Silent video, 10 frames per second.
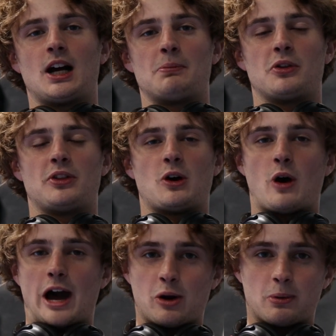Both the
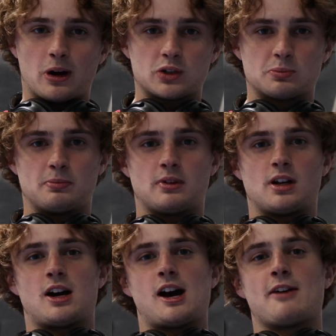Ohio bars
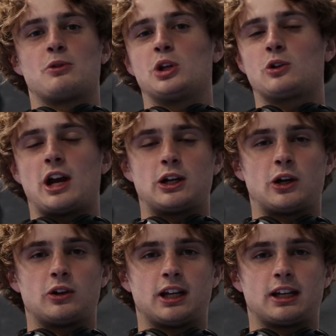have really great
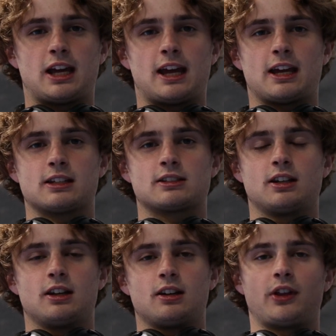knurling and
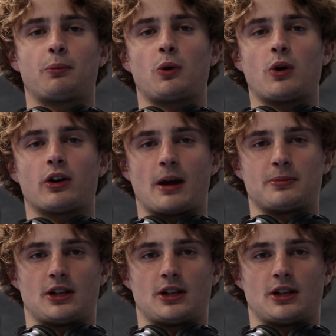they're pretty well kept